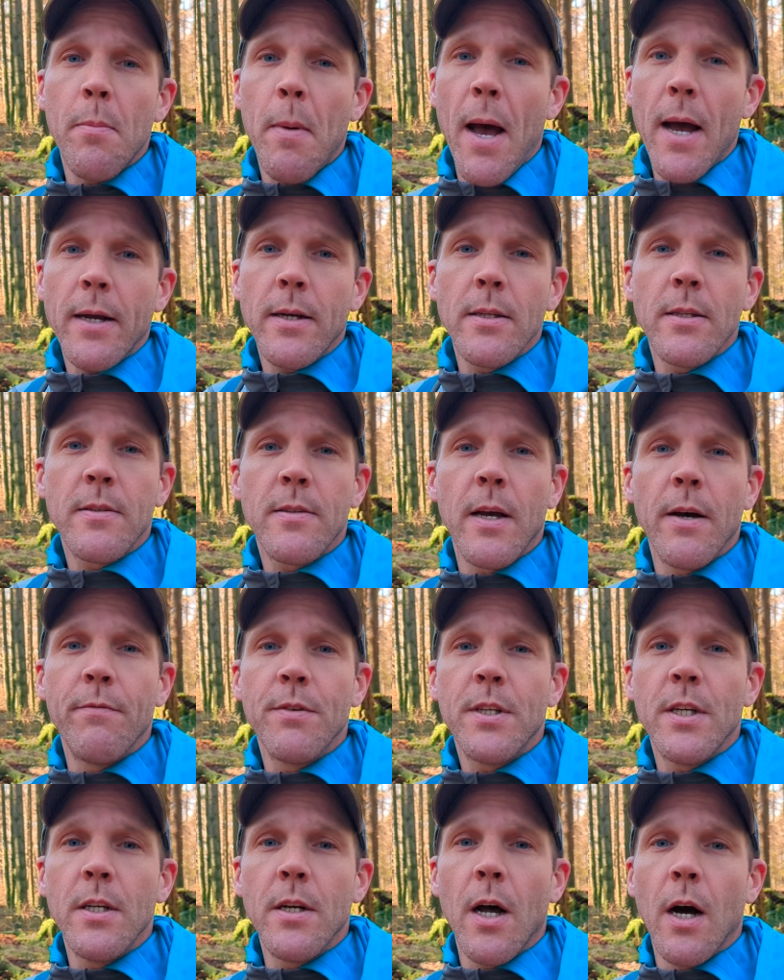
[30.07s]
back in the
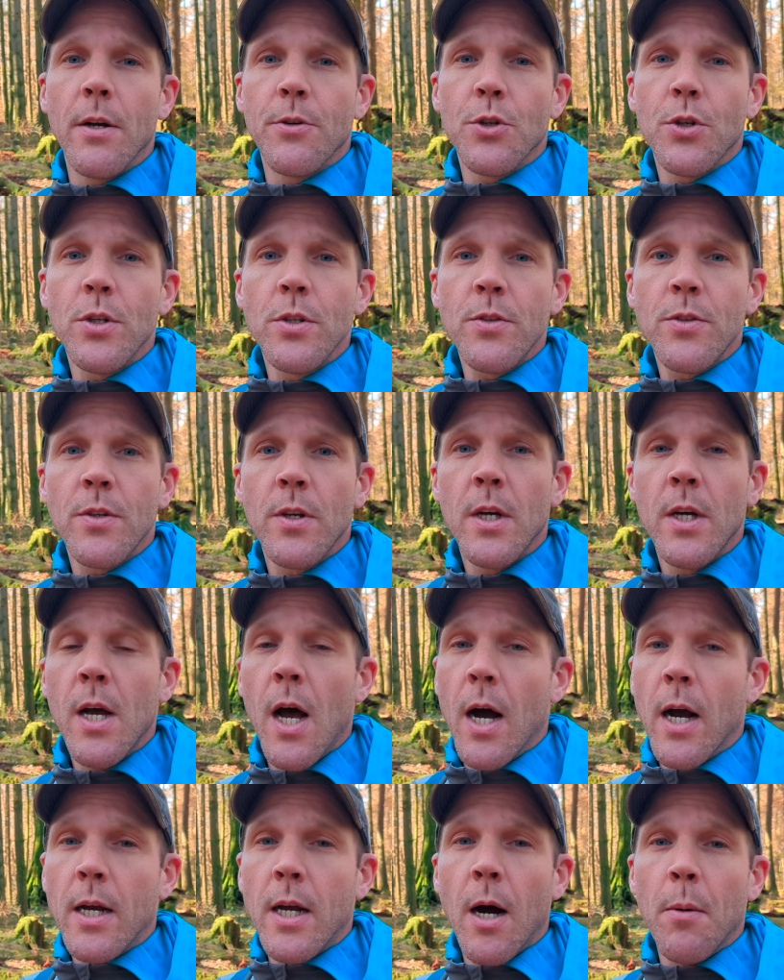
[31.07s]
1700s,
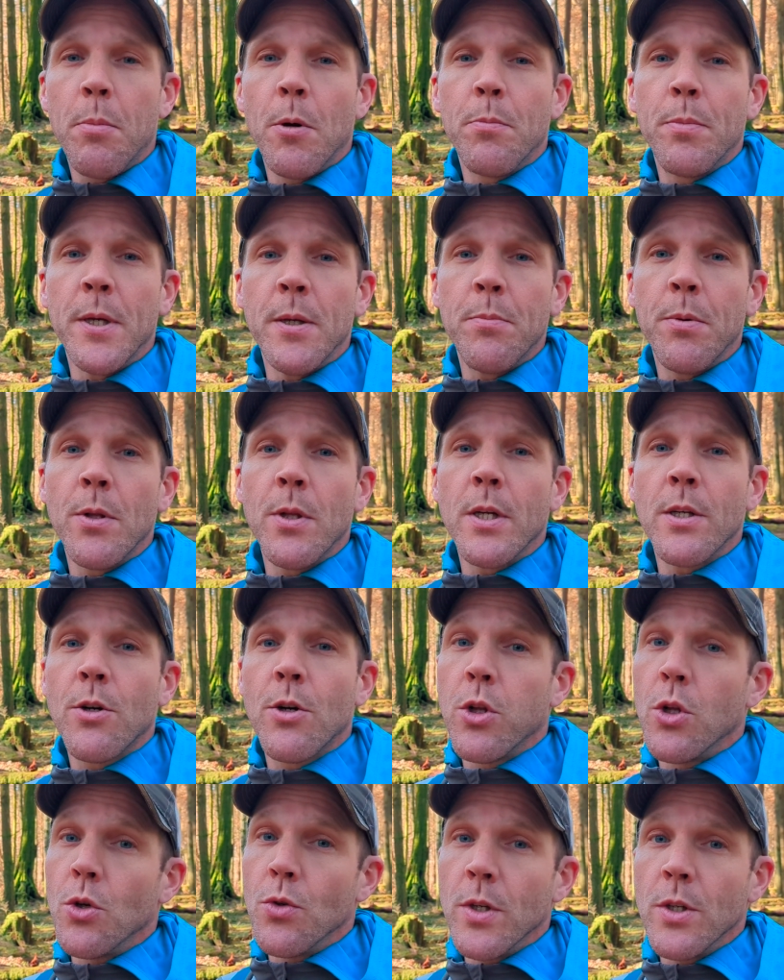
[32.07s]
a couple people,
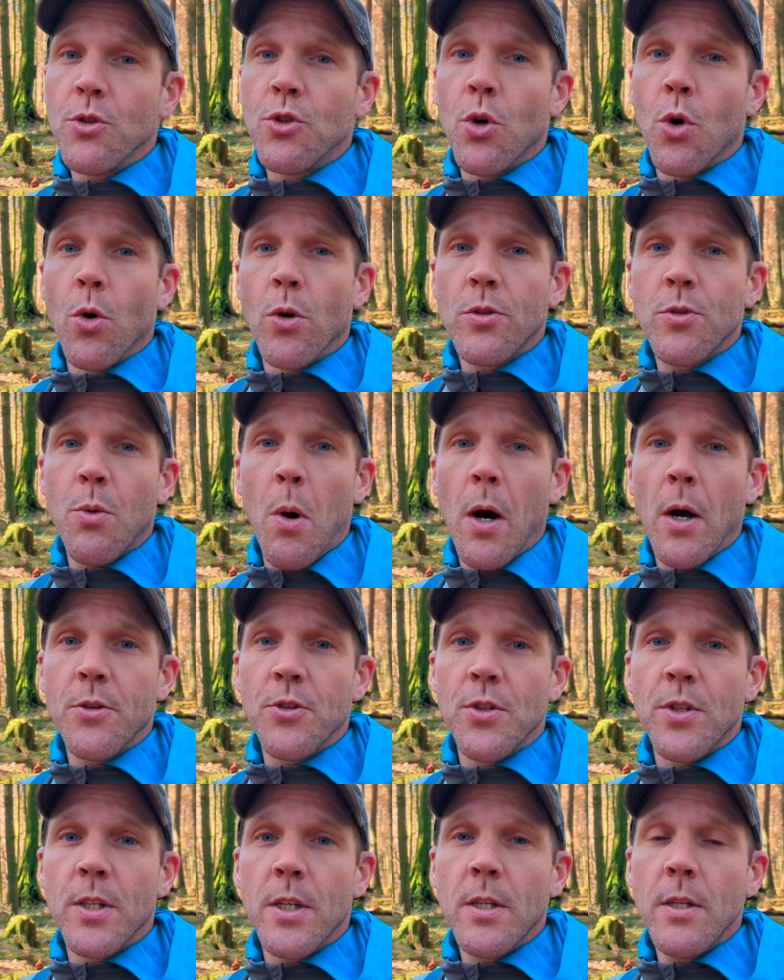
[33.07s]
including George
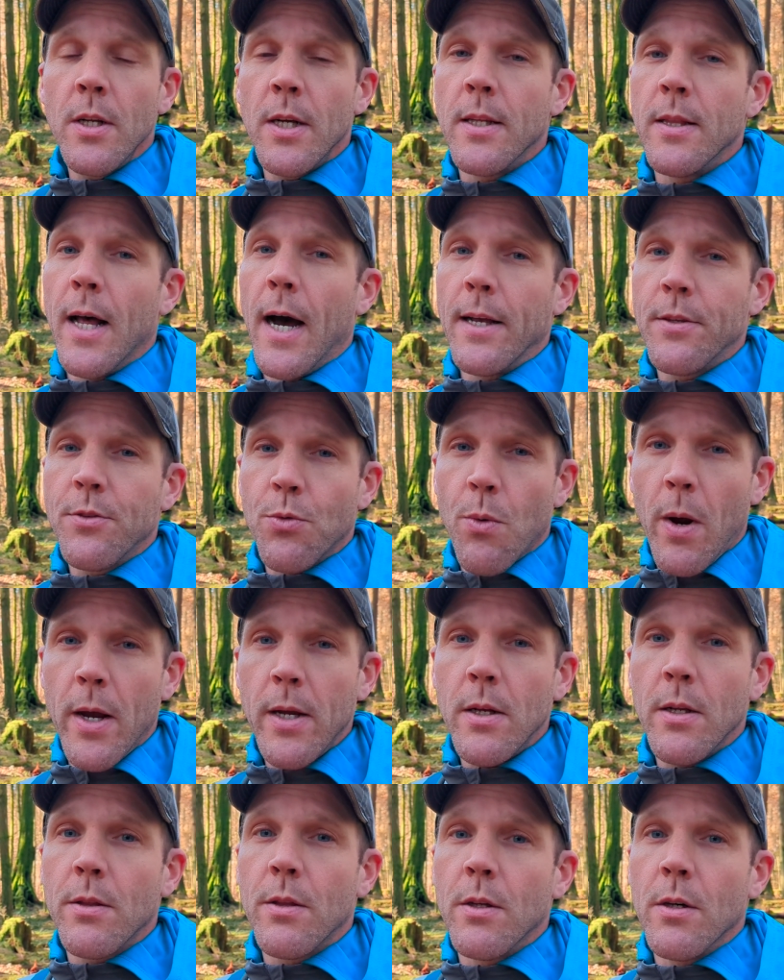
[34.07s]
Washington, and that's
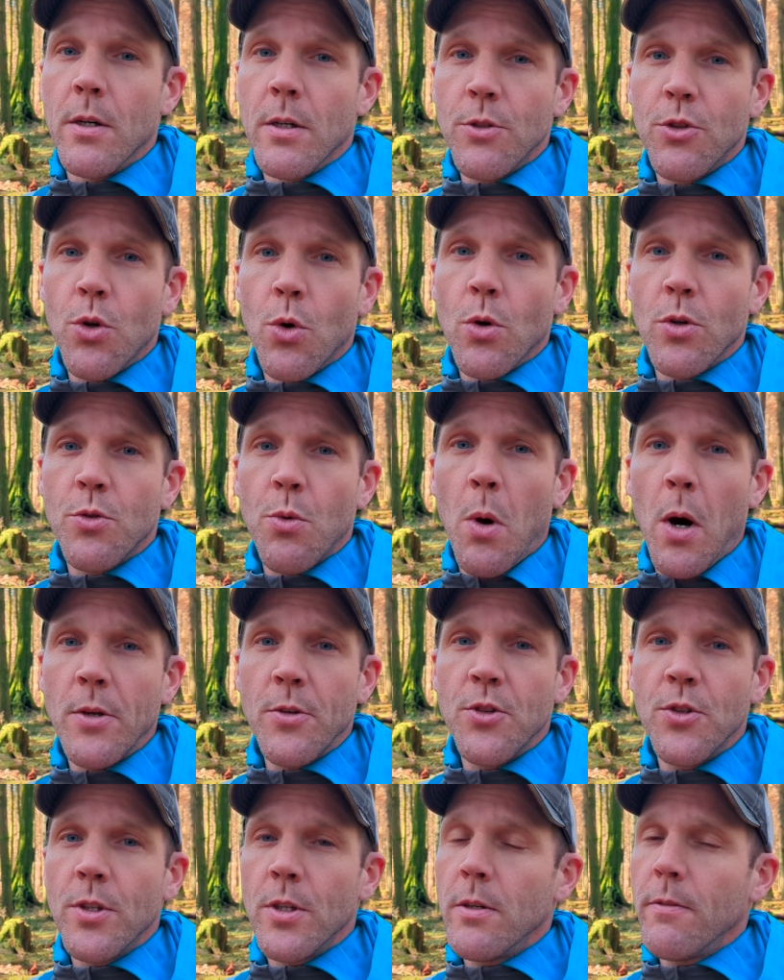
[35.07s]
right, the George
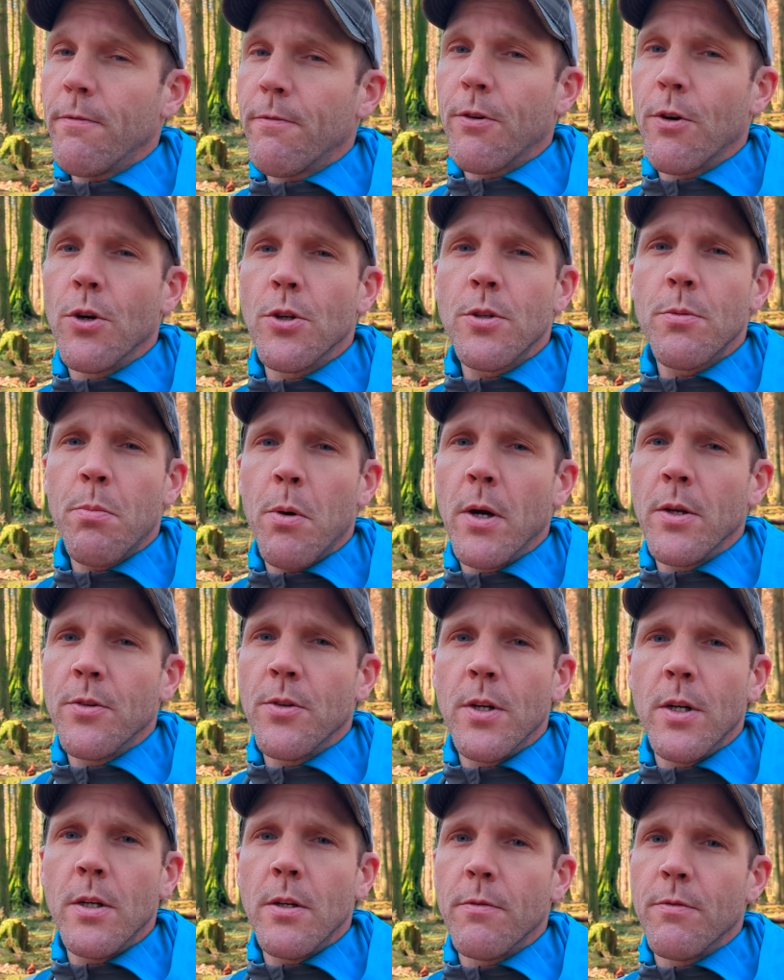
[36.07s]
Washington, first
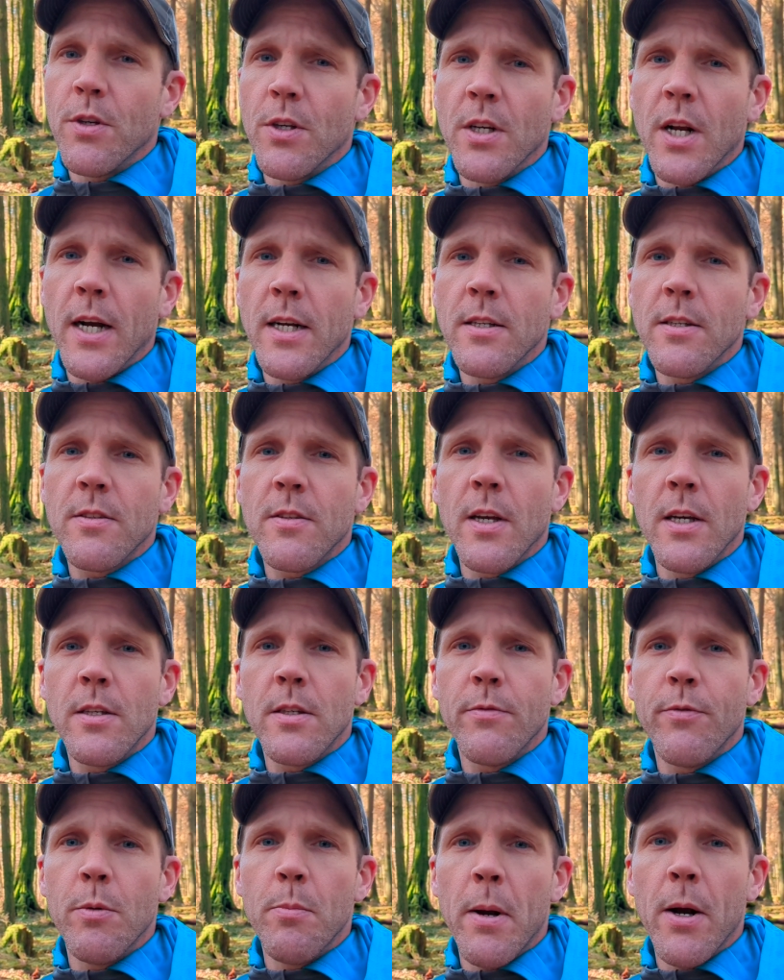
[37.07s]
president of the United
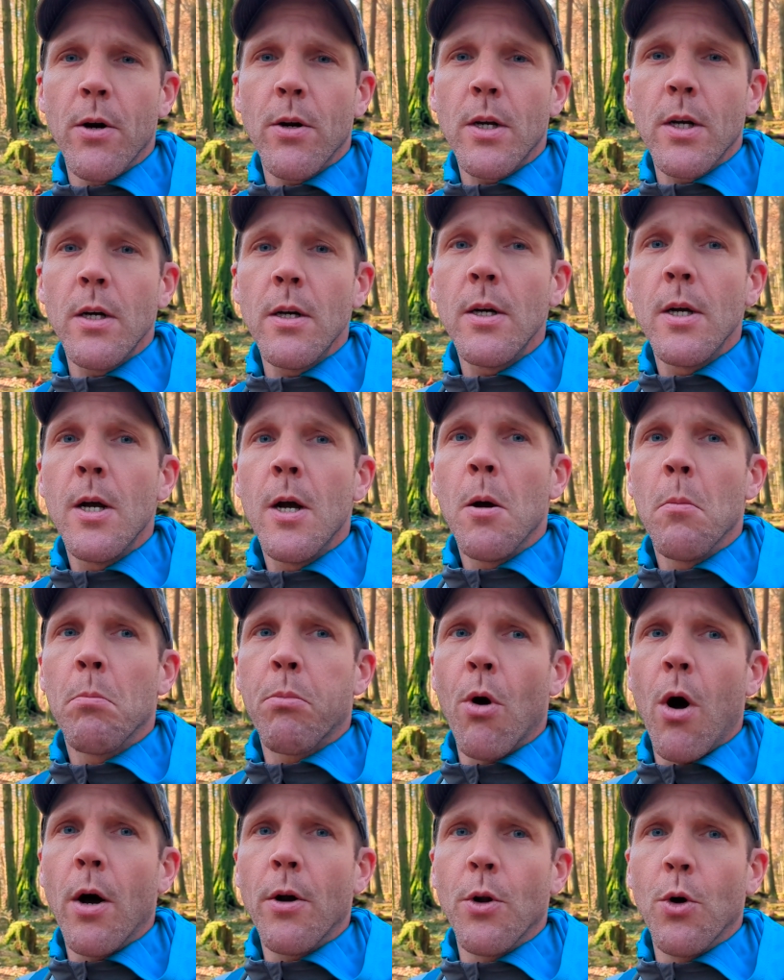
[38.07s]
States of America,
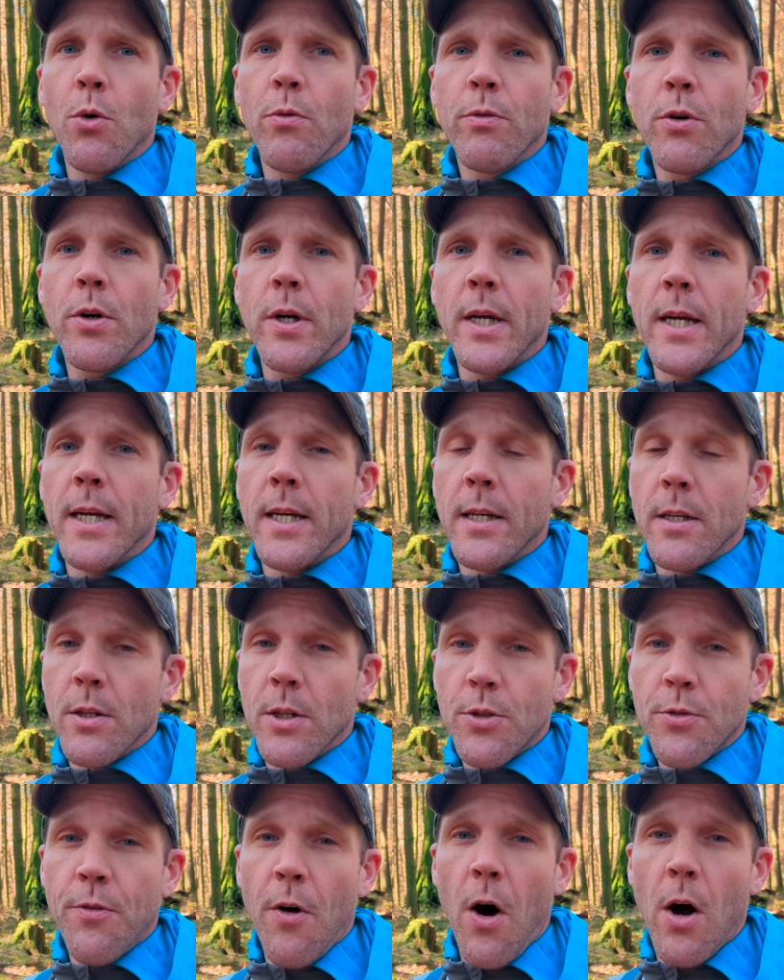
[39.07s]
brought over
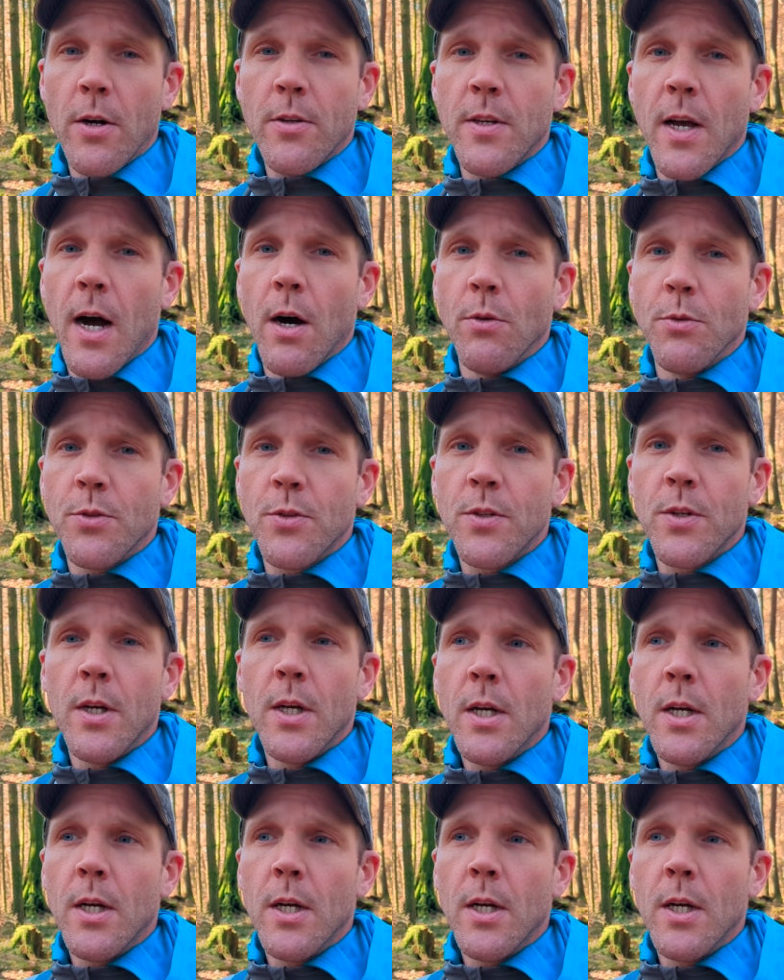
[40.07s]
English foxhounds.